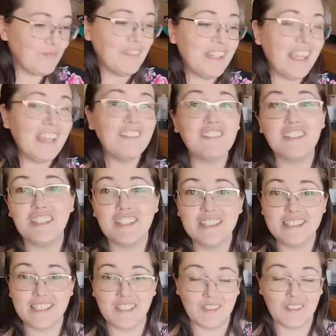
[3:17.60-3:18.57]
Everything
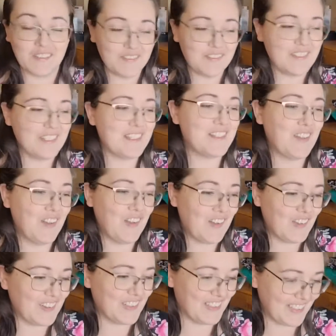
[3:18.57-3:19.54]
is here. It's
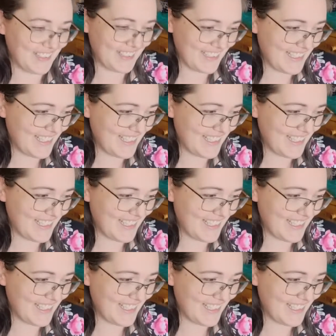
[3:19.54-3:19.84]
all good.